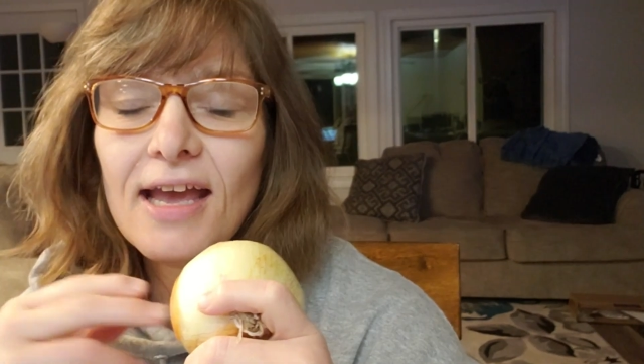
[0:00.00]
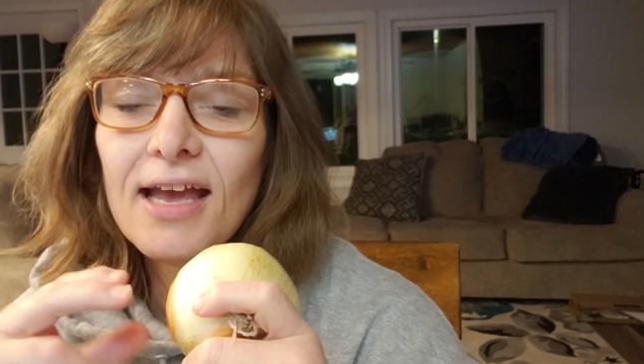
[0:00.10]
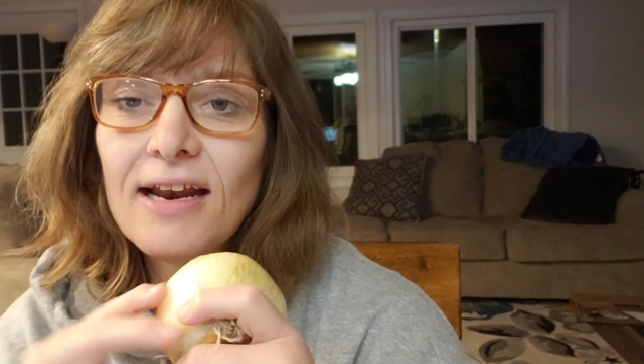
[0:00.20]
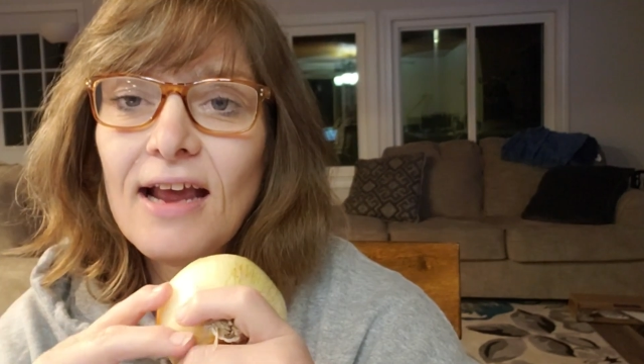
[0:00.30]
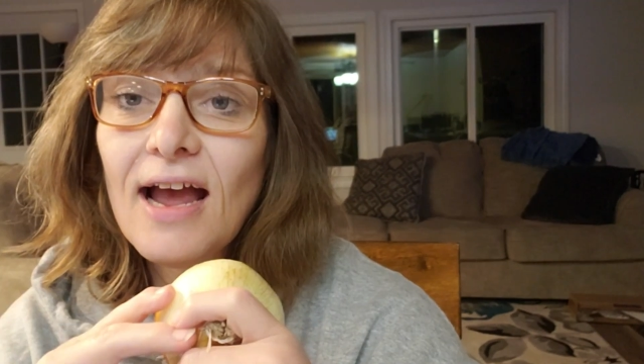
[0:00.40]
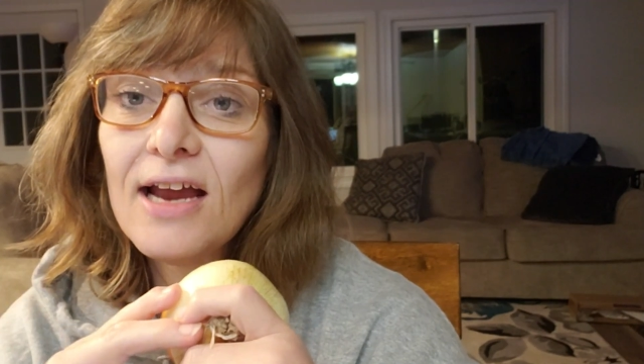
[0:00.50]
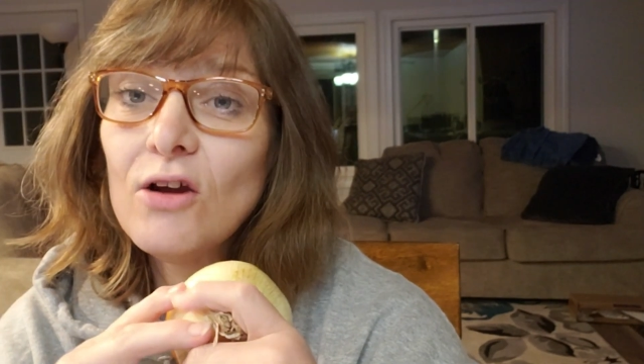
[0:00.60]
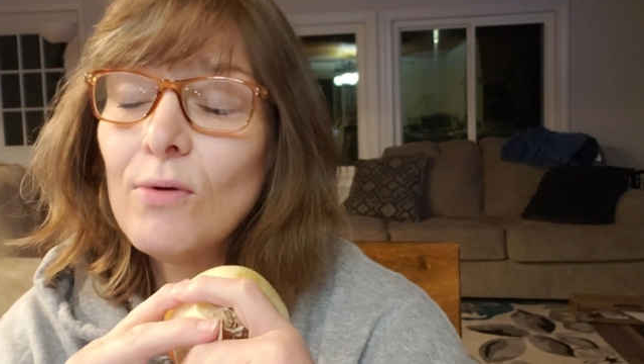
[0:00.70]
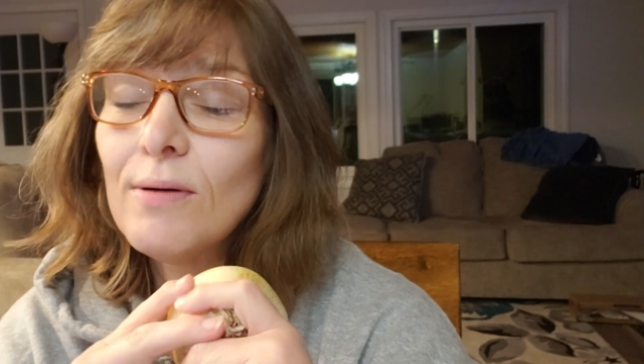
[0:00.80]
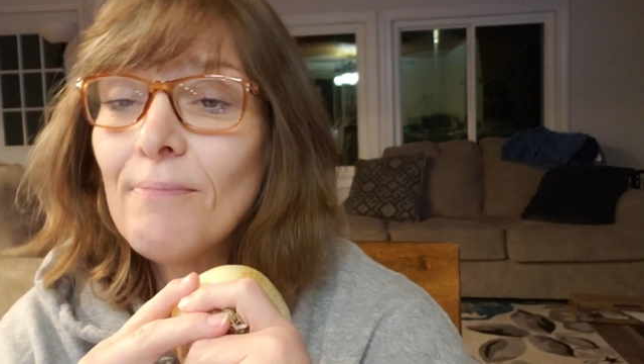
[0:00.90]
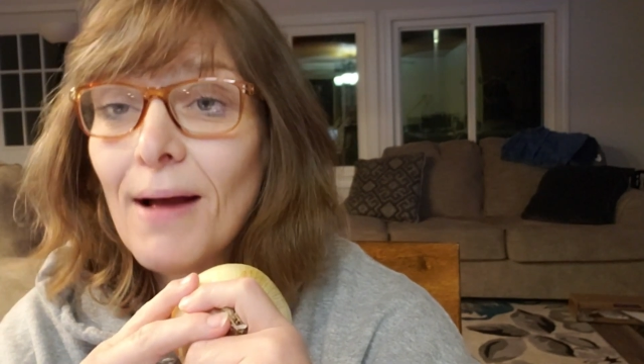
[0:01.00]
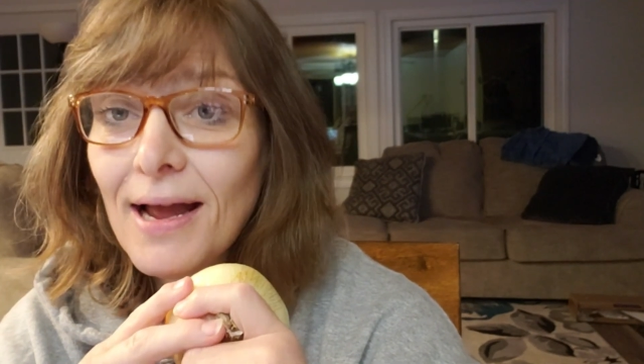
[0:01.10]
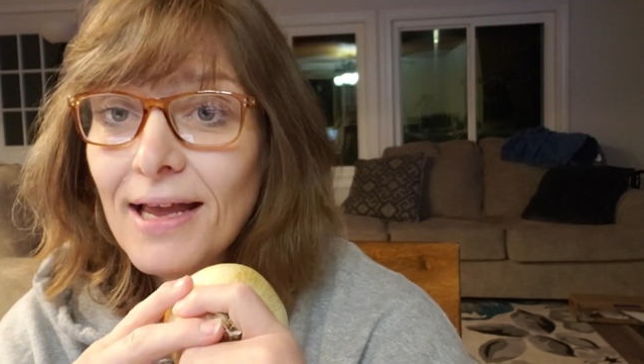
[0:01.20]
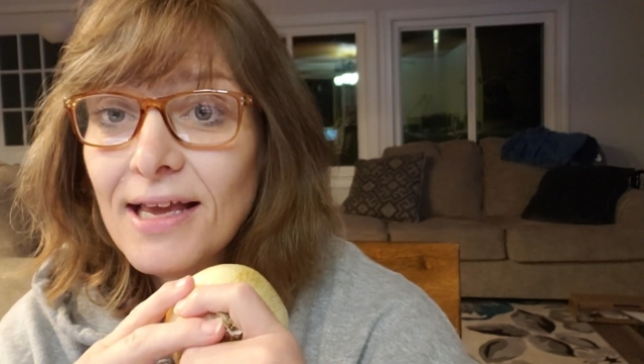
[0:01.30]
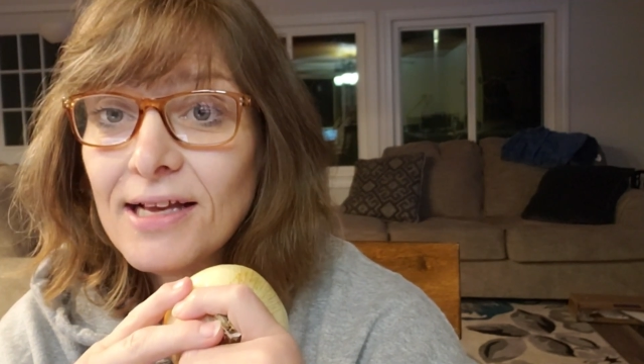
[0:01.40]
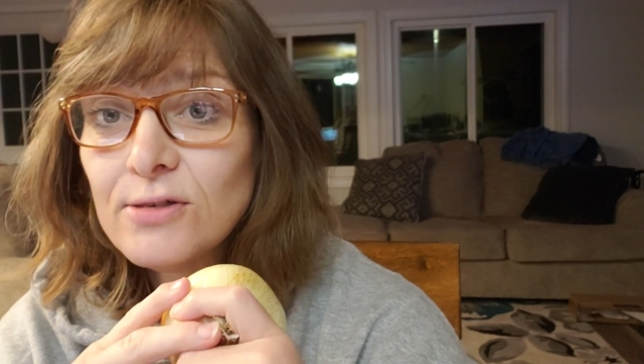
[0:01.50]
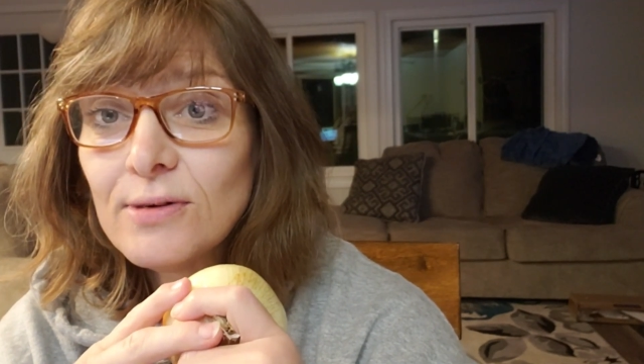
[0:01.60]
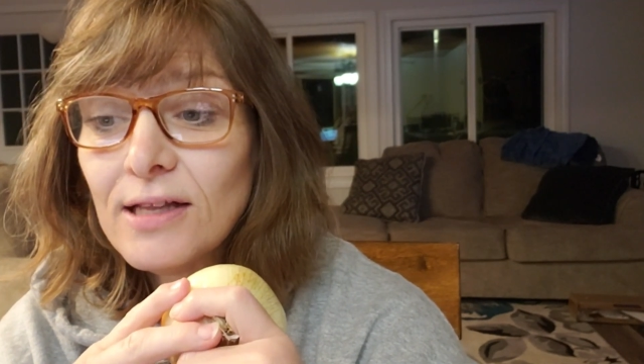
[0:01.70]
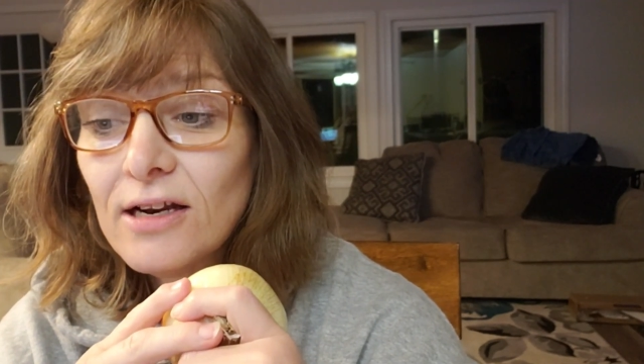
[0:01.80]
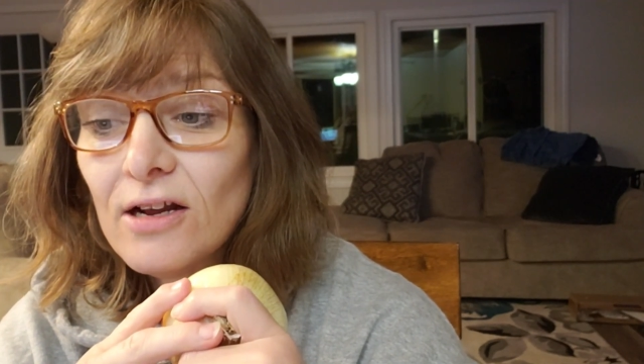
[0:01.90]
And I know when my kids
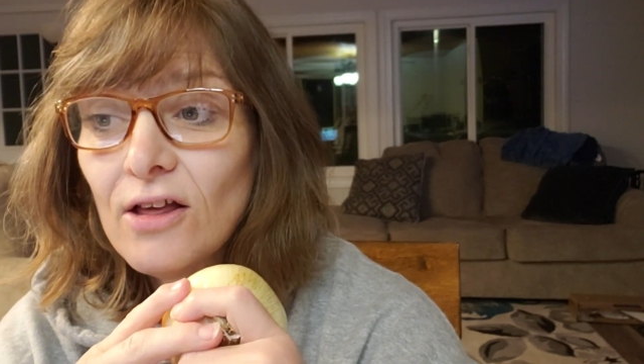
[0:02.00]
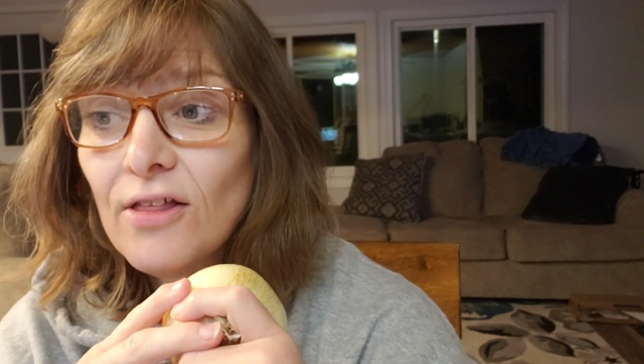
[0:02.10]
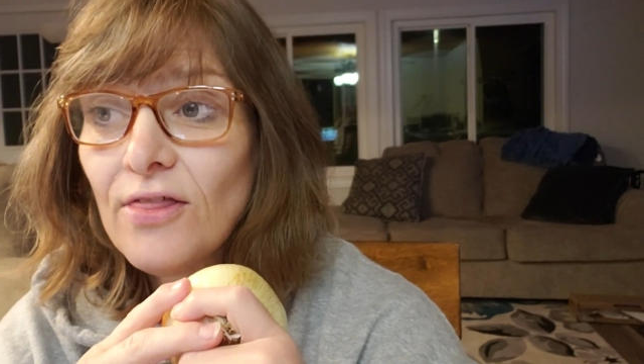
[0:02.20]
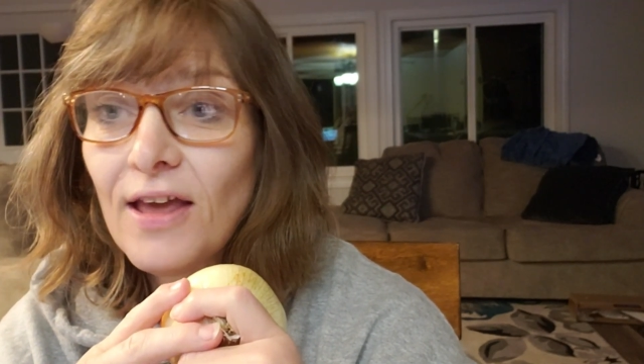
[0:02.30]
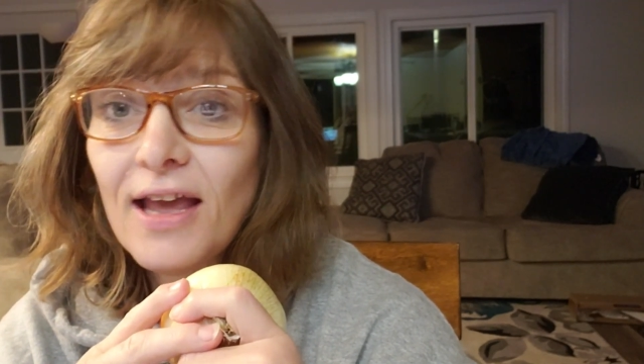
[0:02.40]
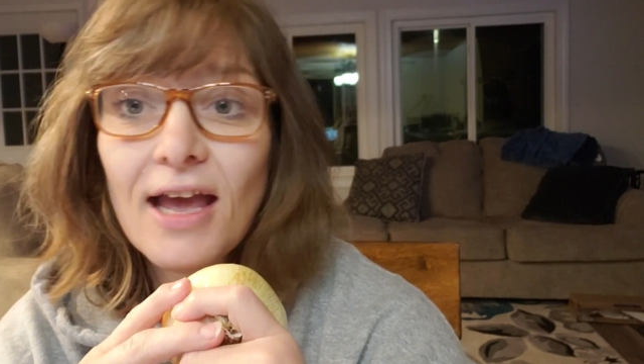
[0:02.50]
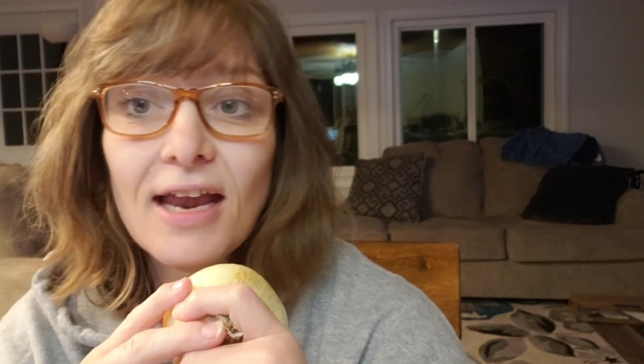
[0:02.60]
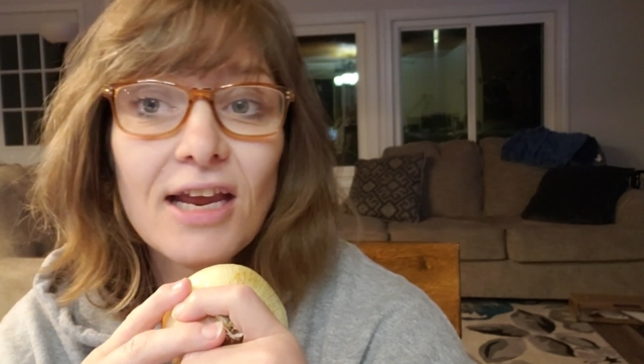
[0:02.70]
were little, they had